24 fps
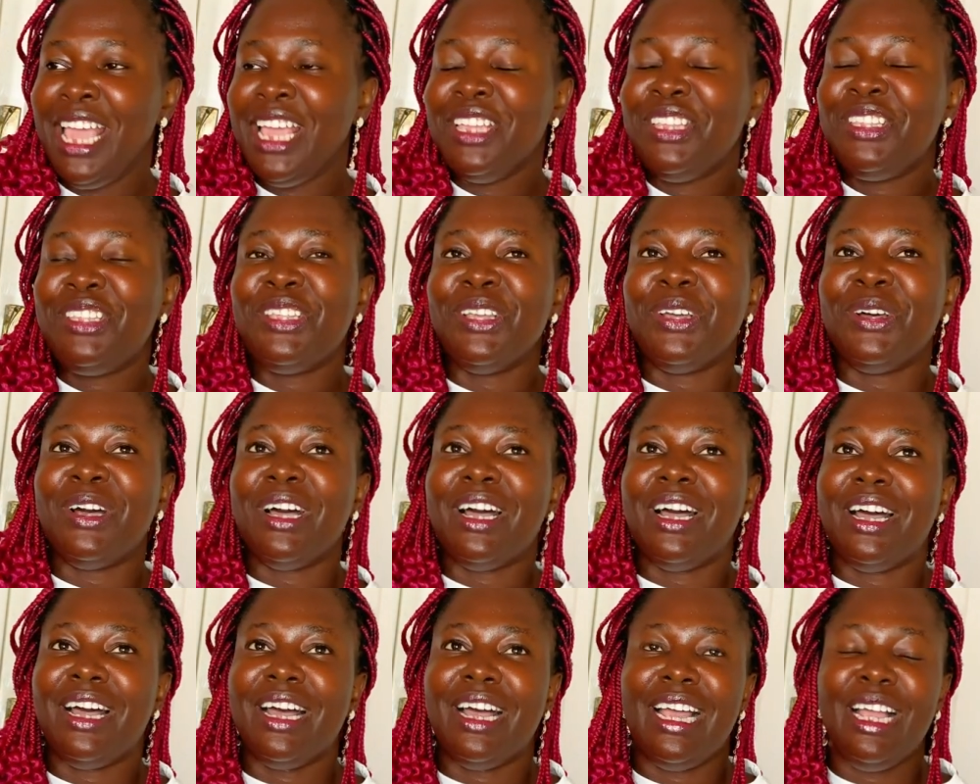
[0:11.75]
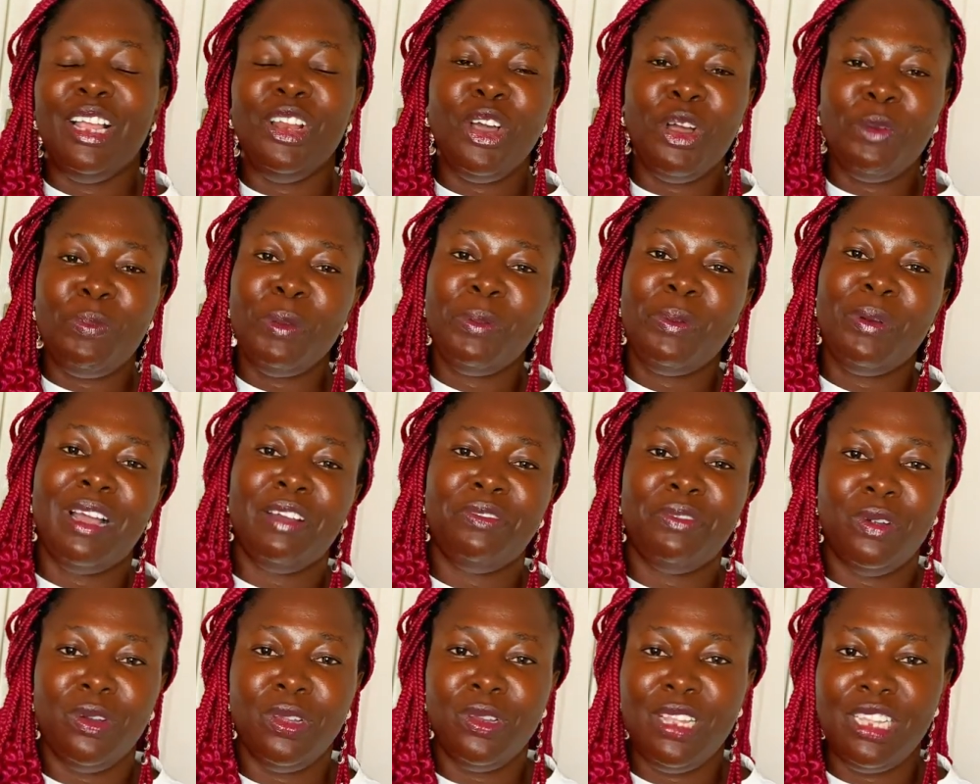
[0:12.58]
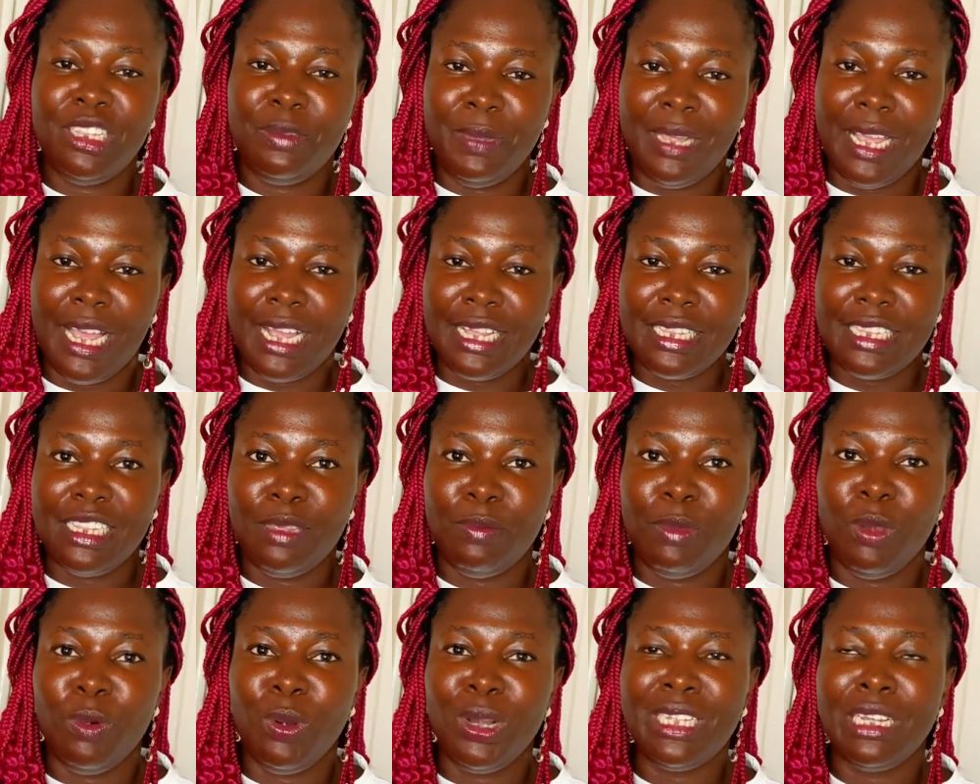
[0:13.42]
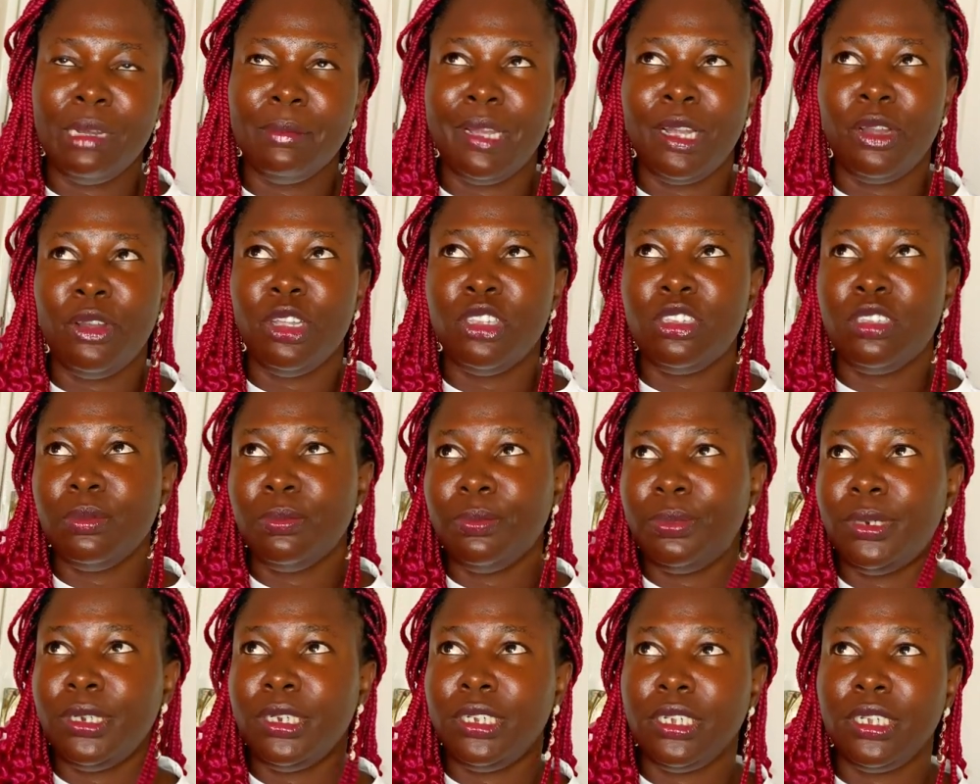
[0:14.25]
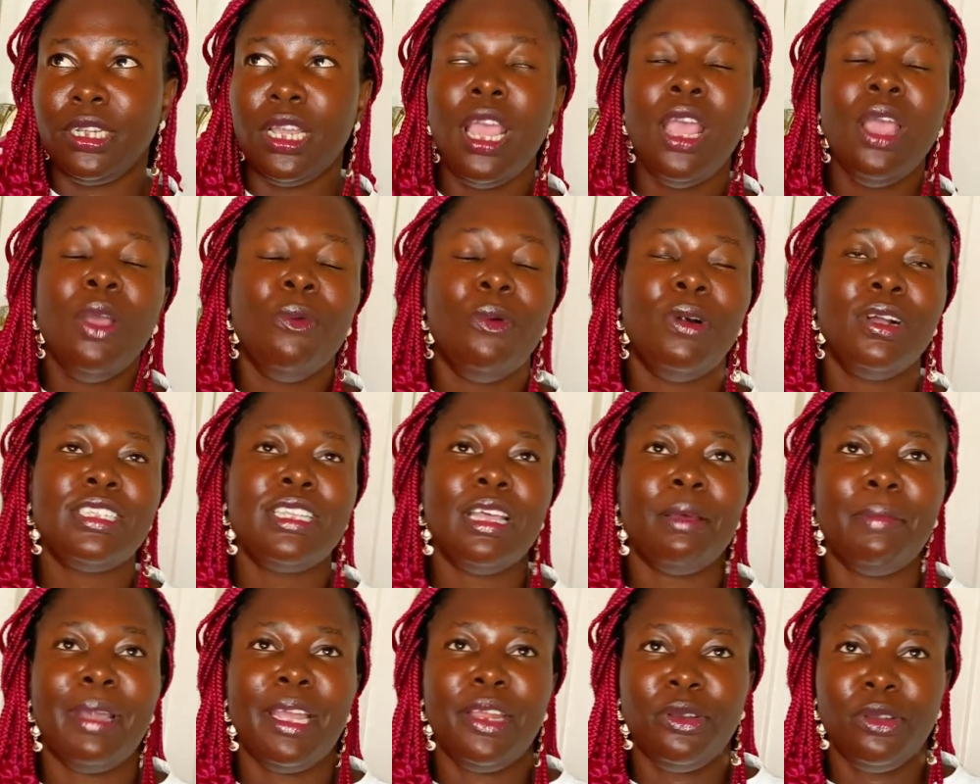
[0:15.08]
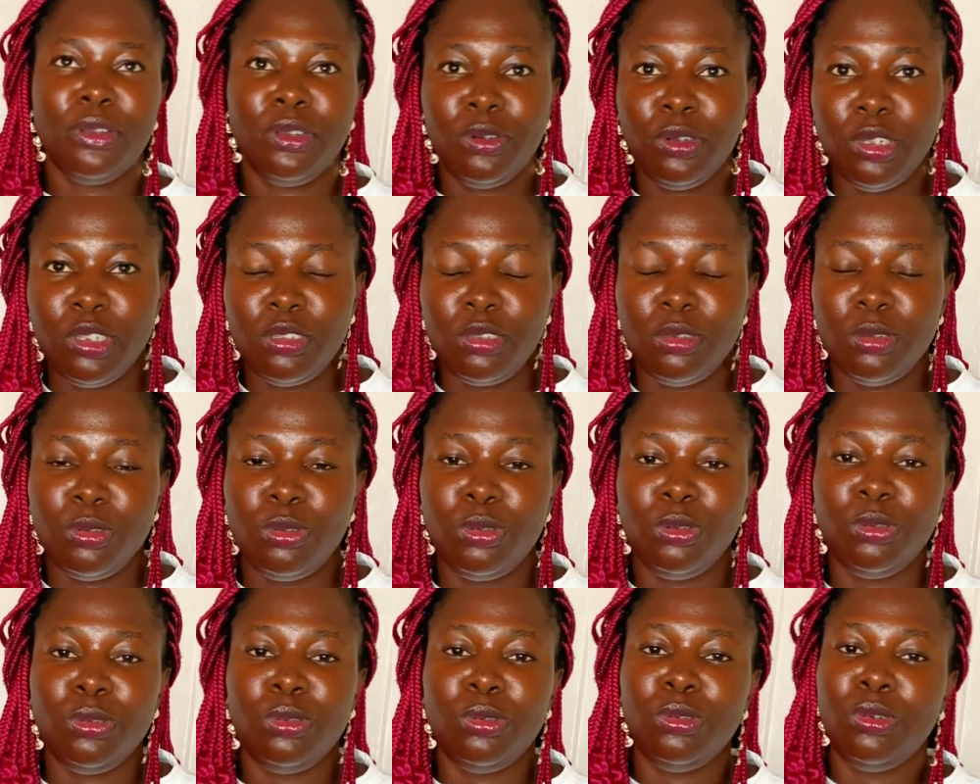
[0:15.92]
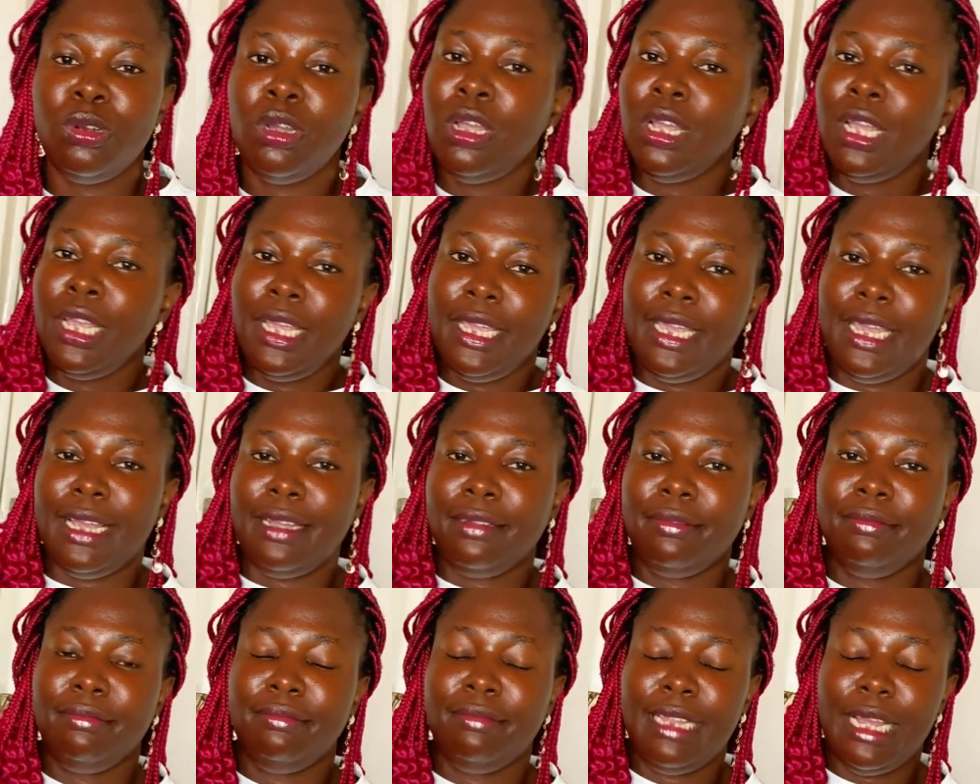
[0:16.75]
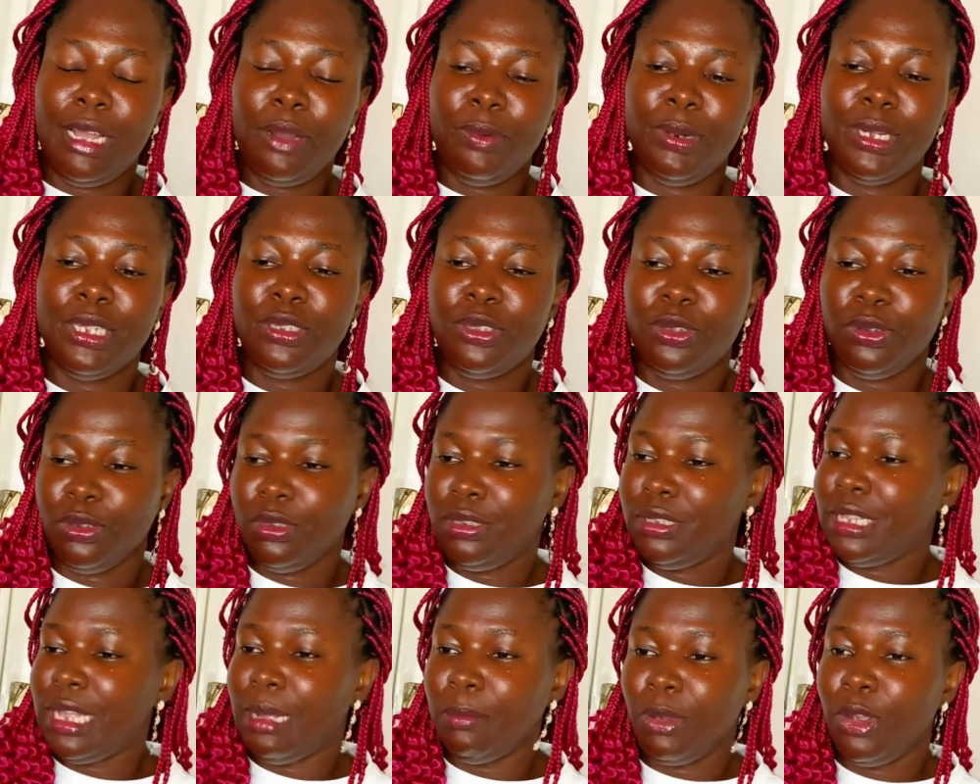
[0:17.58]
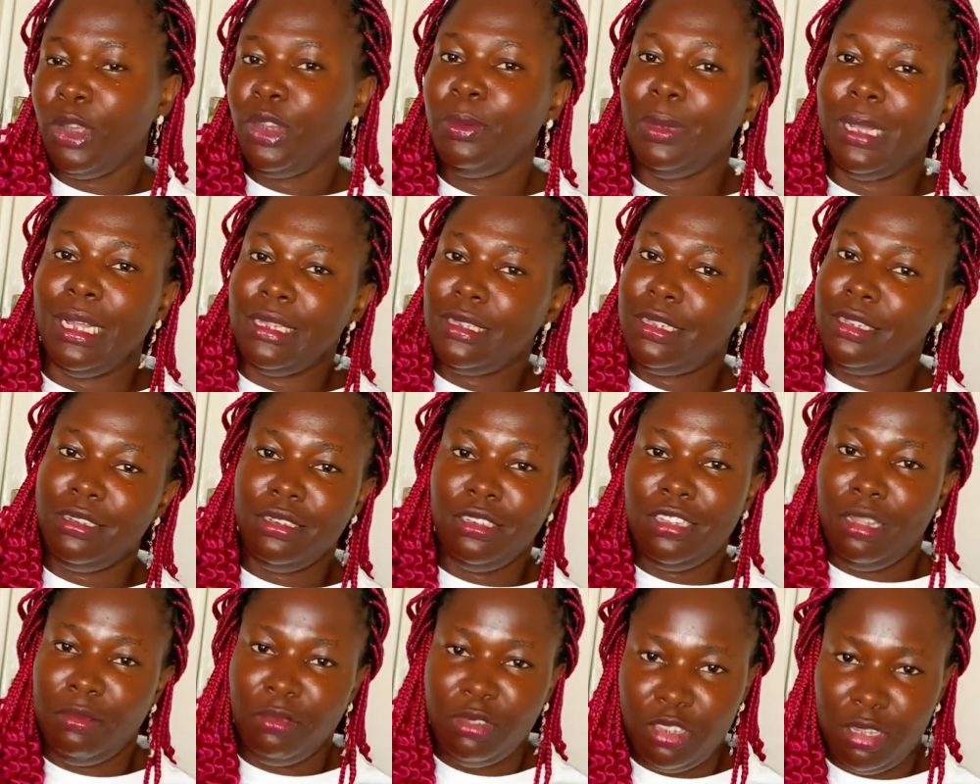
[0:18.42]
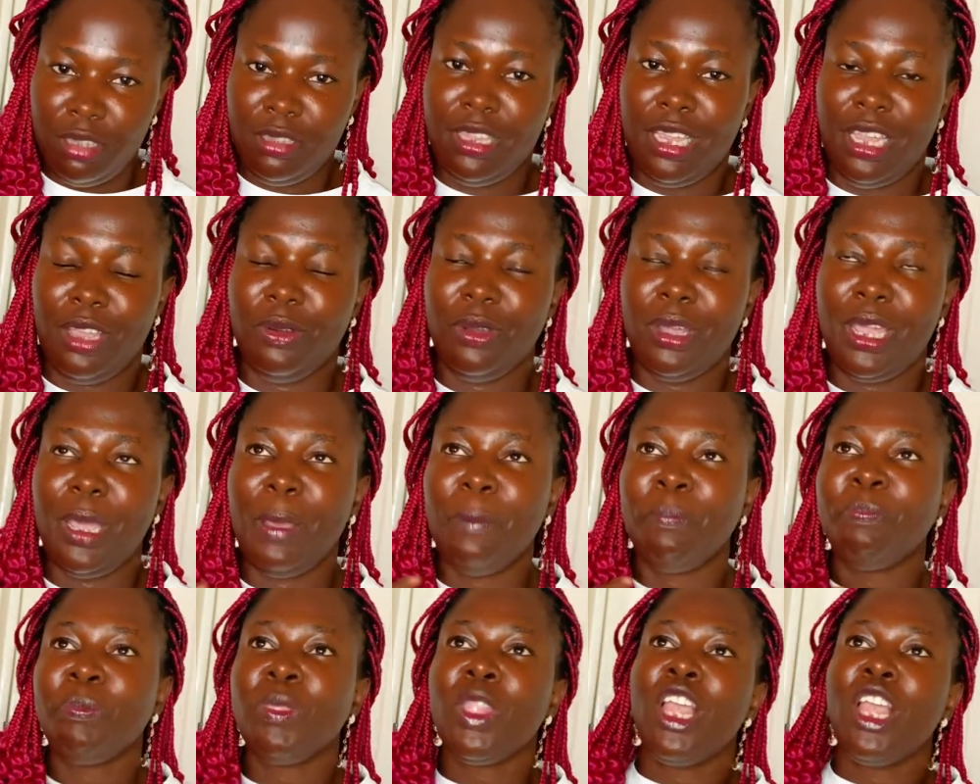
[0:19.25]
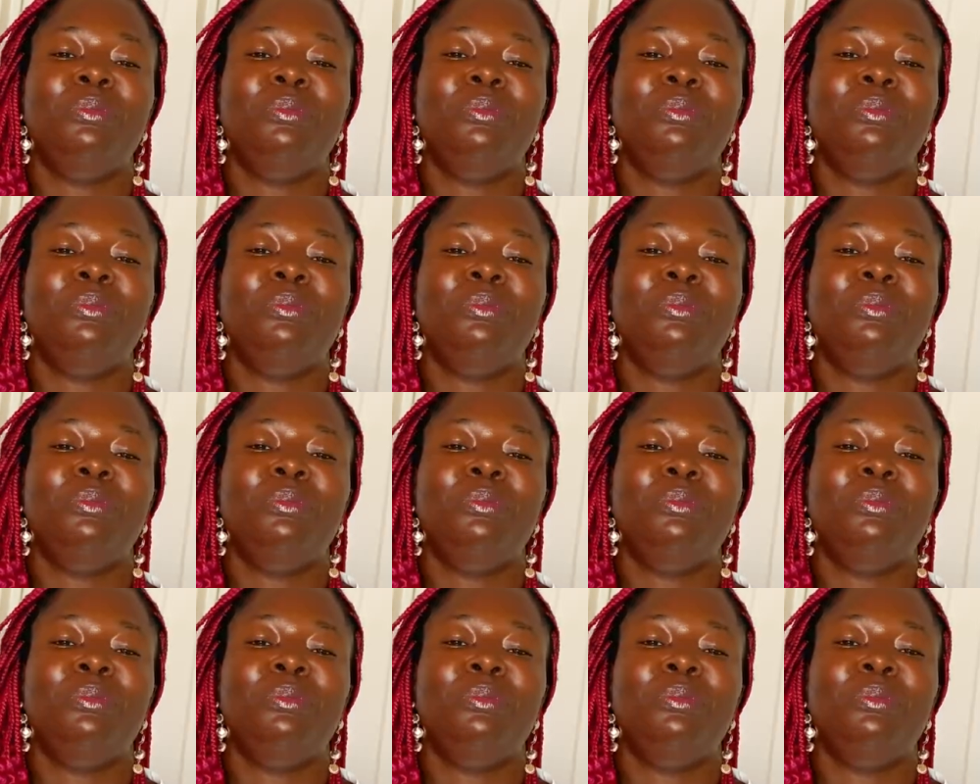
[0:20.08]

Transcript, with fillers: So uh, a lot of people have always been asking me, what am I going to bring? What am I not going to do? Yeah, that questions, I'm going to be answering them today, okay?